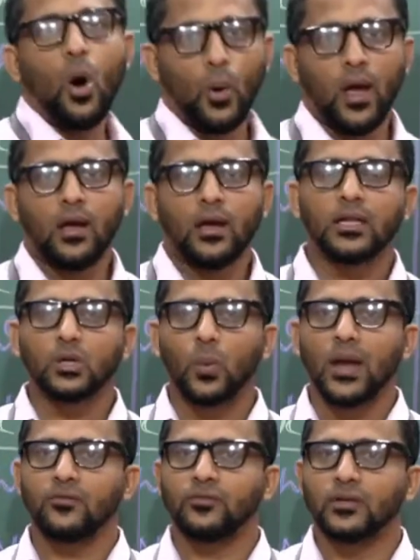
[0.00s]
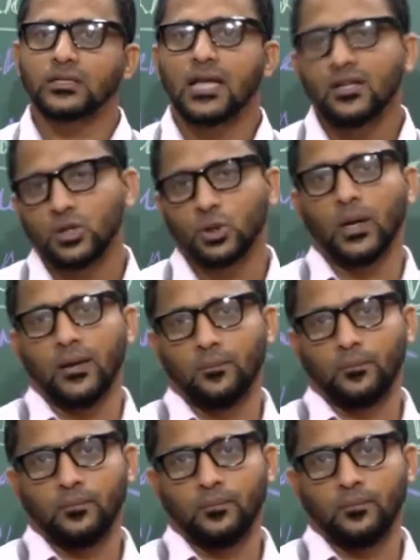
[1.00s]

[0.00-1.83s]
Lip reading: Okay, in the 21st century.